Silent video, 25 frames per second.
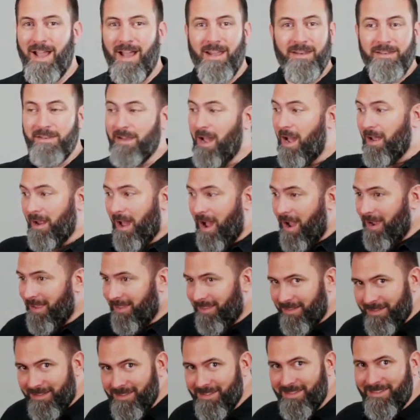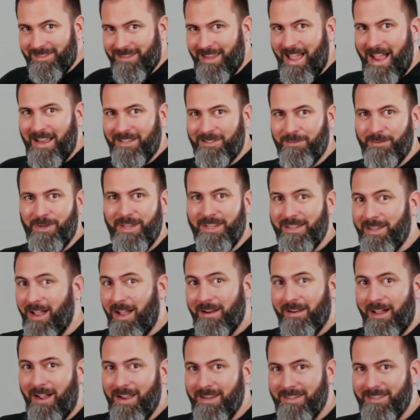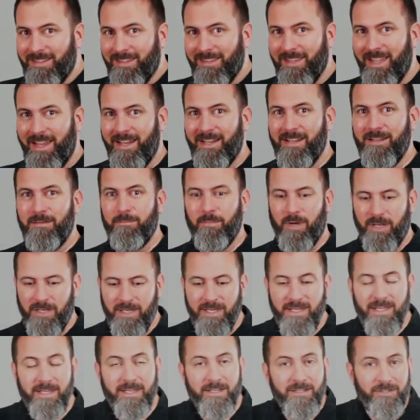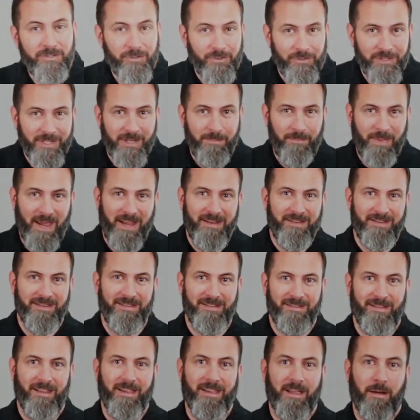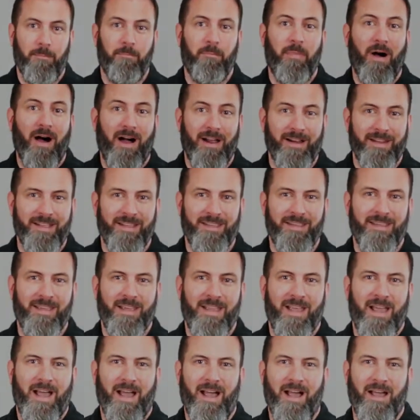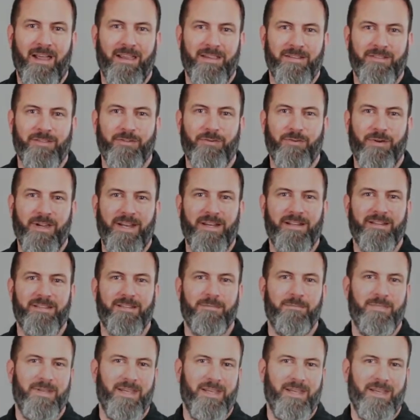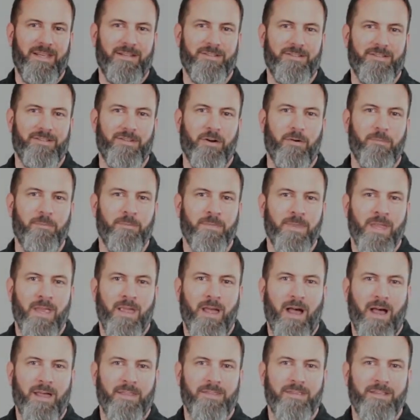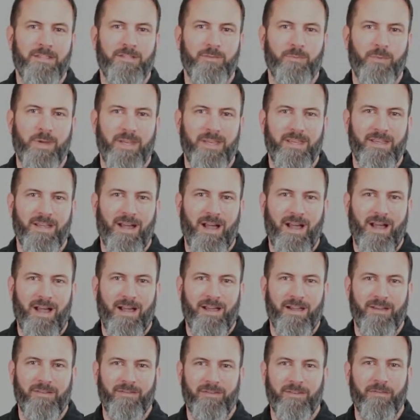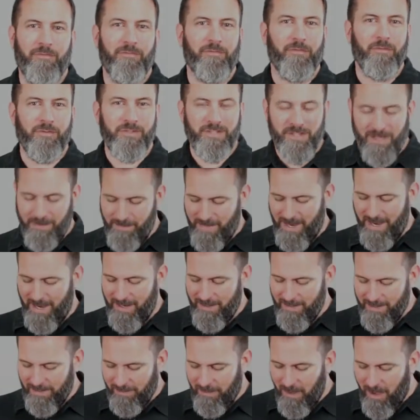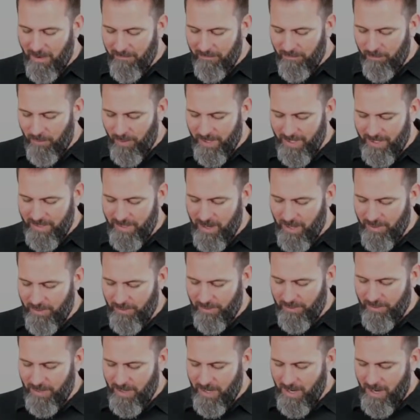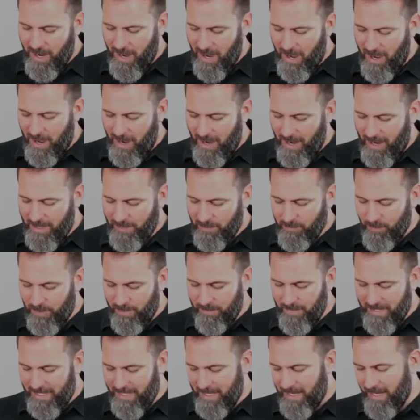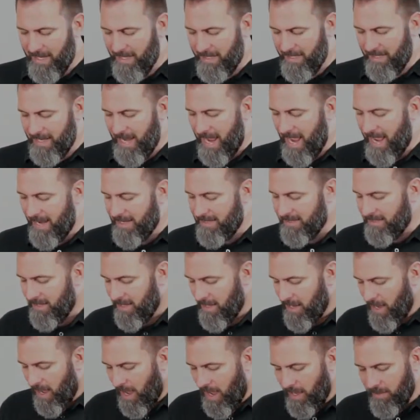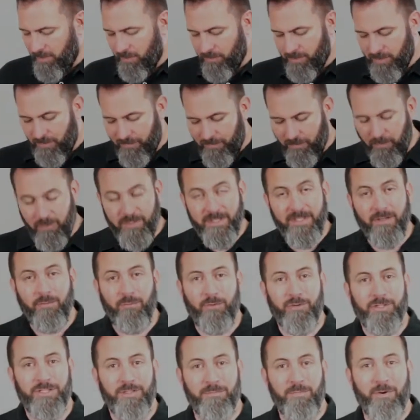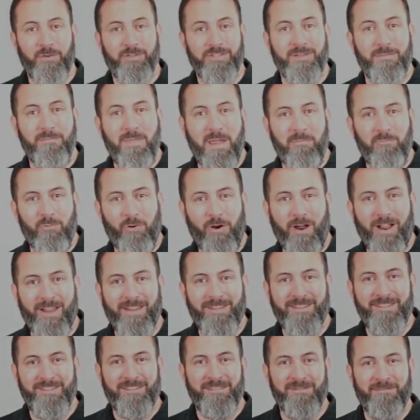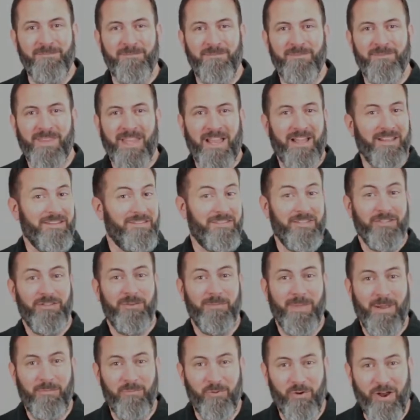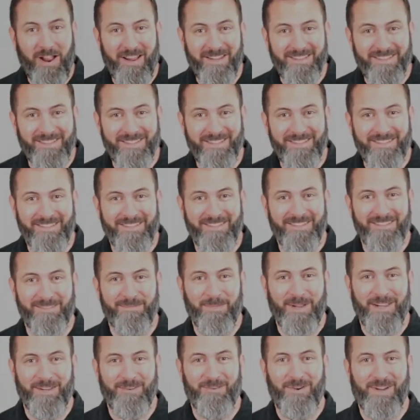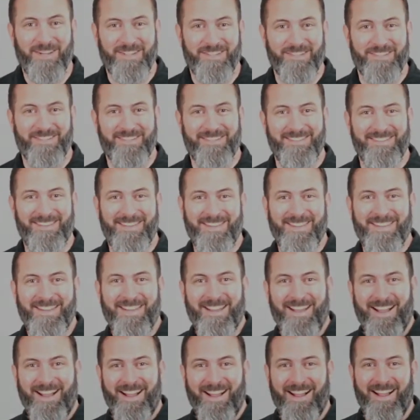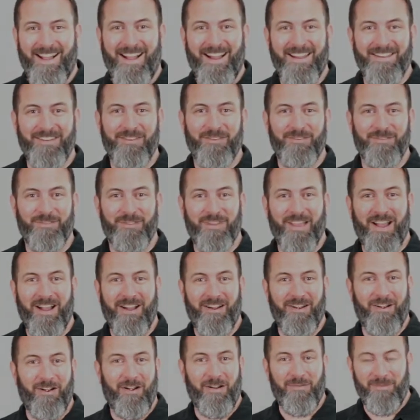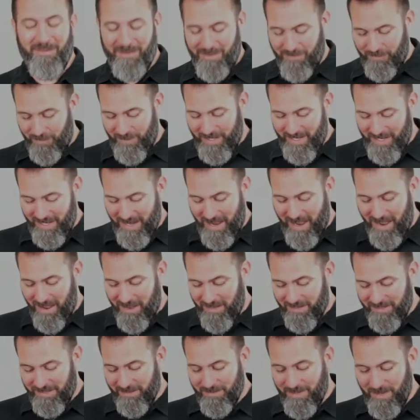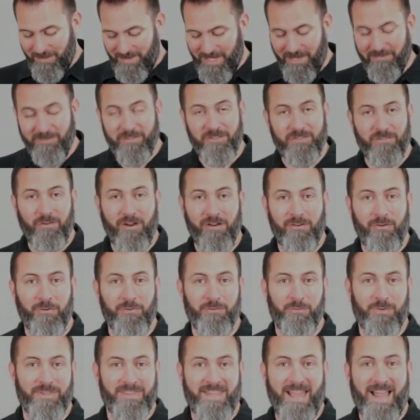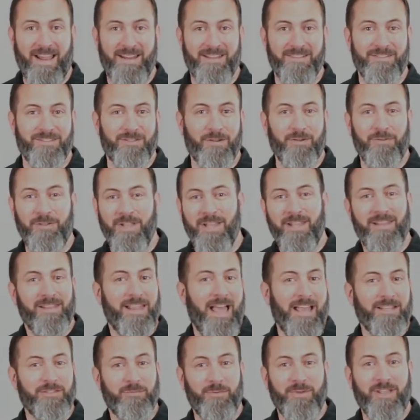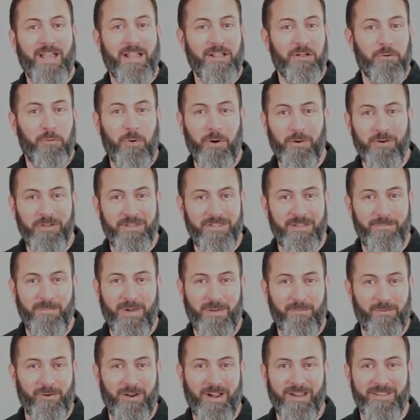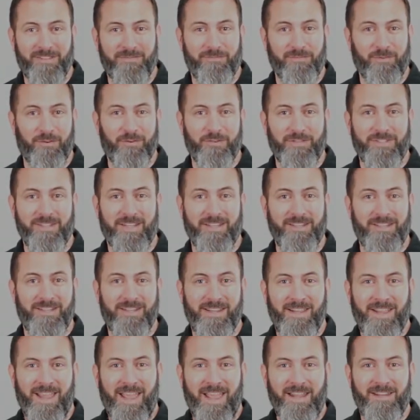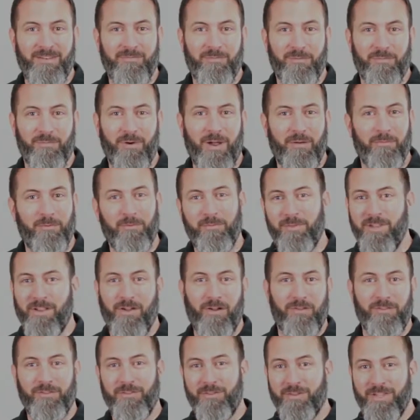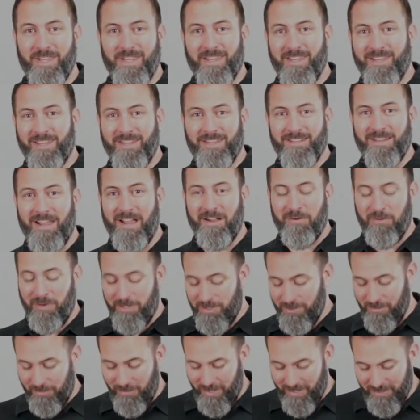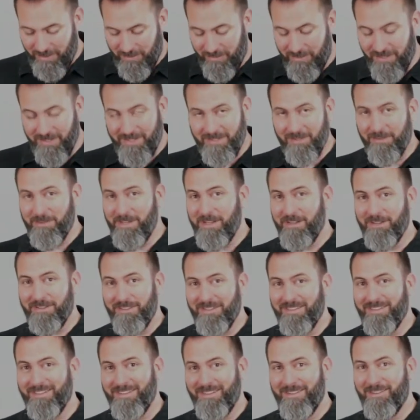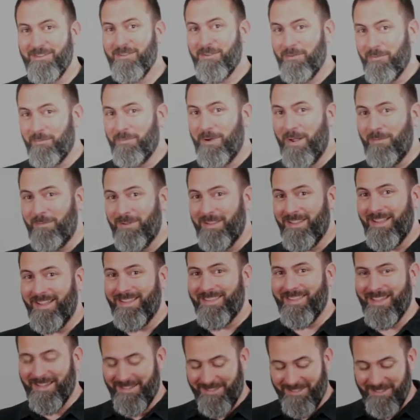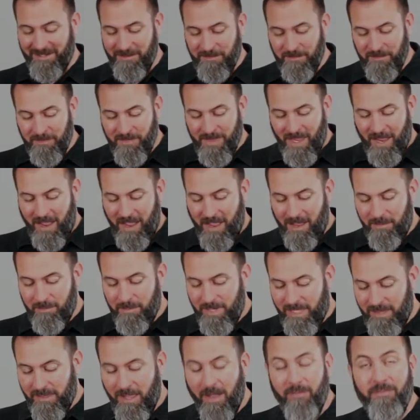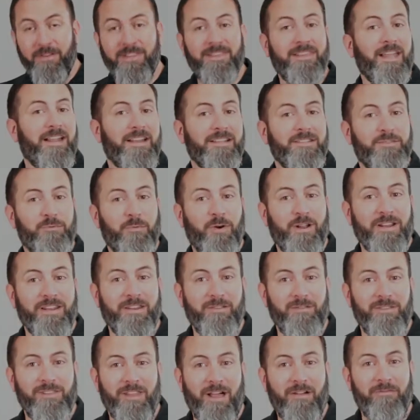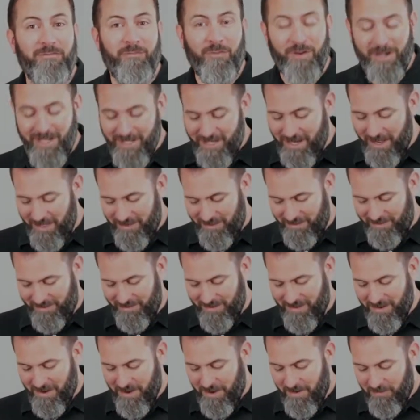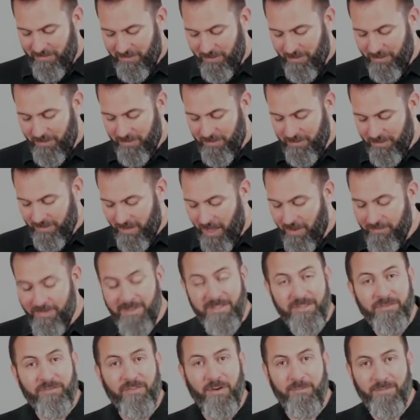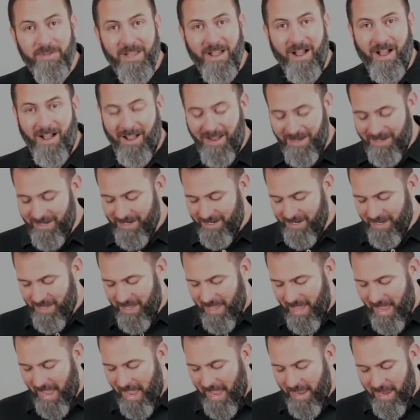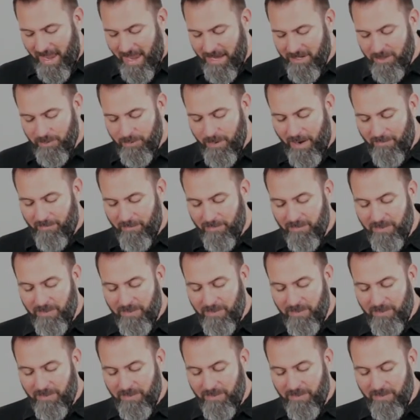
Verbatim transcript: uh, not islands last week not isolated but interdependent like a body uh, is created to be and so uh, this week uh, the first command love one another uh, as we begin and uh, there's a verse that we're supposed to memorize uh, did you memorize it? Is my question. Uh, I know uh, uh we uh, sometimes have struggled with that. And so last week I quoted the memorized verse, and, and you were probably all looking and not quite sure, right? So, so here, you, you were probably like this uh, Beloved, let us one, love one another, for love is from God, and, and whoever